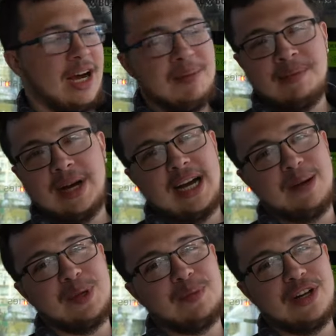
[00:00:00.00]
I'm in my
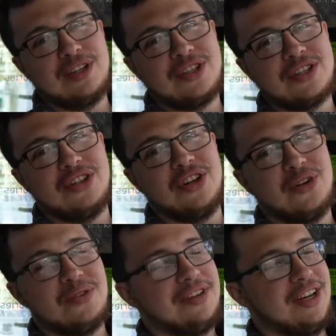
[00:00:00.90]
happy place, you
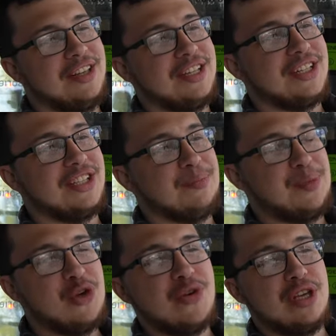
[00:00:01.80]
know? And this is the
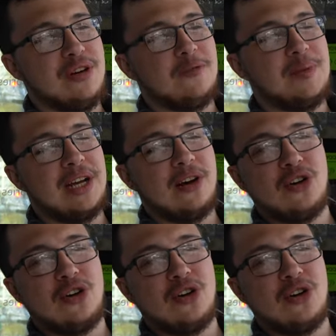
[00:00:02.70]
beauty of being a